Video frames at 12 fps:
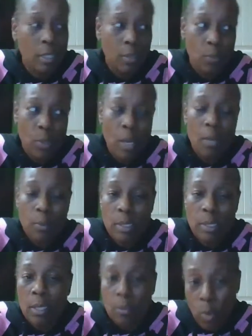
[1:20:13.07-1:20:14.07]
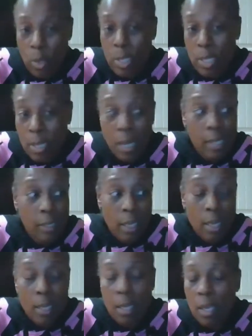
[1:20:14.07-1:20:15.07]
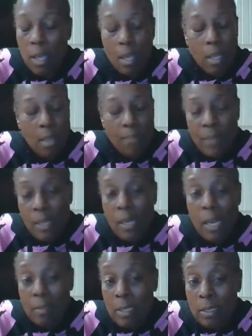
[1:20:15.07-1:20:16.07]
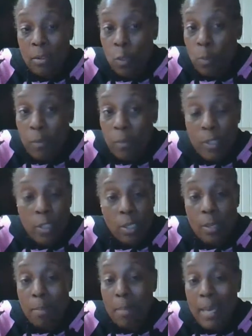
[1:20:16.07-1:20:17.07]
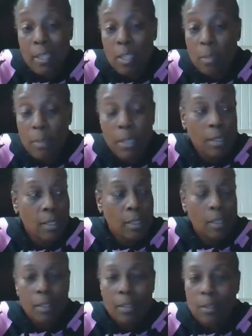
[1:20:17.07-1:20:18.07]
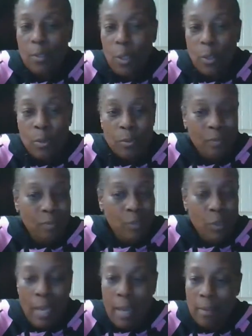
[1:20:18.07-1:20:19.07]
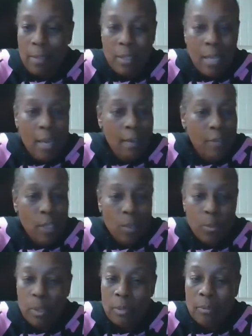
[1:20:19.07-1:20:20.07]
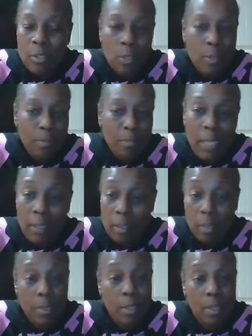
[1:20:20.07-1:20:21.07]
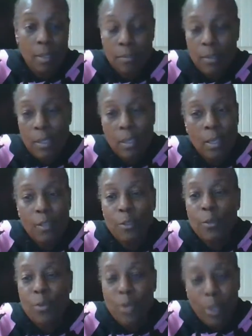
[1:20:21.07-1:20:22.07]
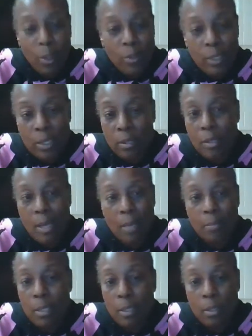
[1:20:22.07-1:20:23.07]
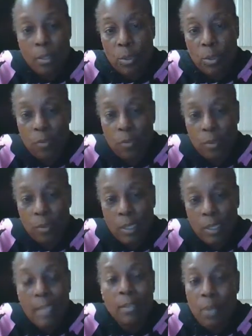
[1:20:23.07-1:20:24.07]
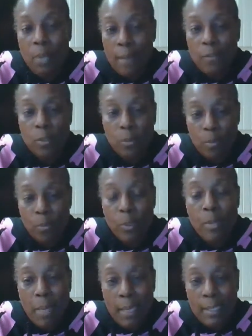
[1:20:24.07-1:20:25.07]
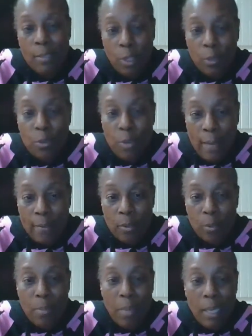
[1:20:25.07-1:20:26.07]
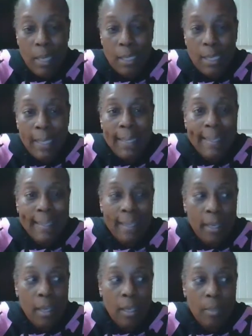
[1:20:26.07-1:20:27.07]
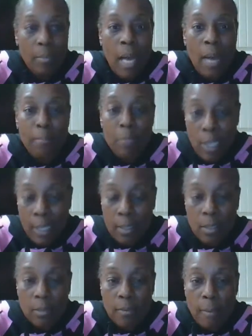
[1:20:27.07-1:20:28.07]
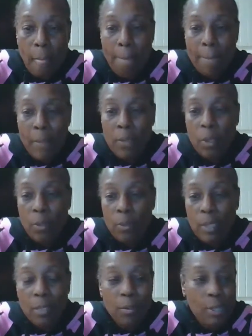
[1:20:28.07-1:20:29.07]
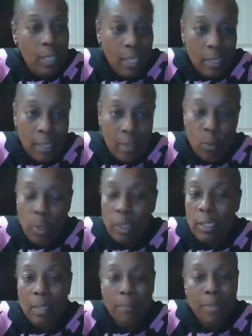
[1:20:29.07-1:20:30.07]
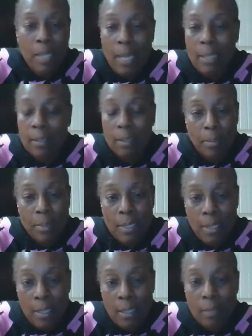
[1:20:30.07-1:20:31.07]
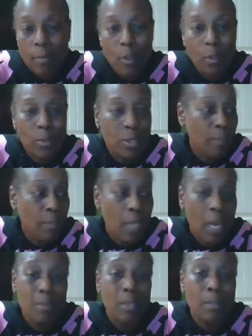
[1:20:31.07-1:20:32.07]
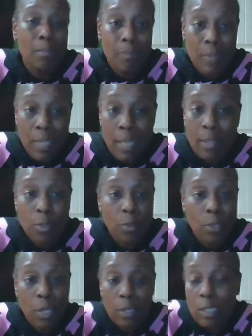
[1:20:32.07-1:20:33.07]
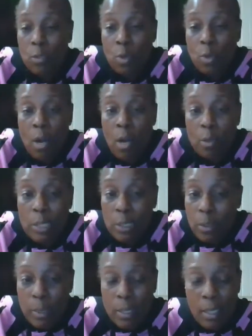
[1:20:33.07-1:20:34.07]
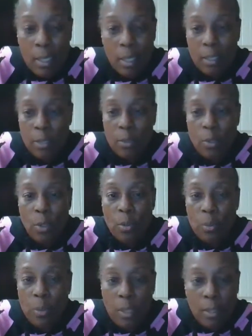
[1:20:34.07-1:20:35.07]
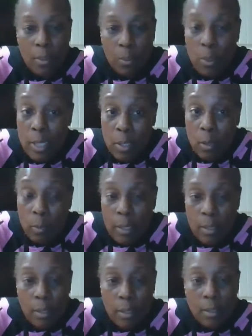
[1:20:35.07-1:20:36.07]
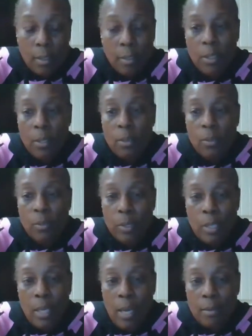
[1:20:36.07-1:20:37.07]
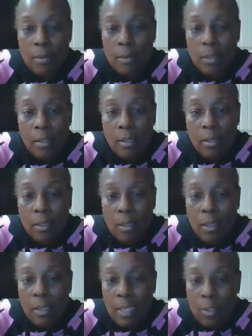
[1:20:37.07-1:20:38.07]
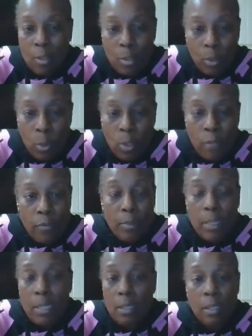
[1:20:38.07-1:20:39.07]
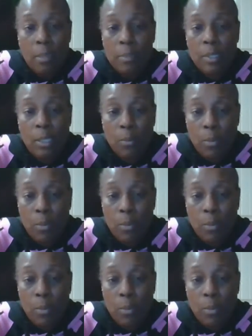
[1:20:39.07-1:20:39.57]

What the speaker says: Because when I was at working like that, and I in supervision and management, you have staff that will just make up stuff and you know that they're not being truthful. And you have to remain objective, and you can't get really uptight and upset, even though sometimes it takes you there because we're all human, you know, we're human, we're not excluded from getting upset.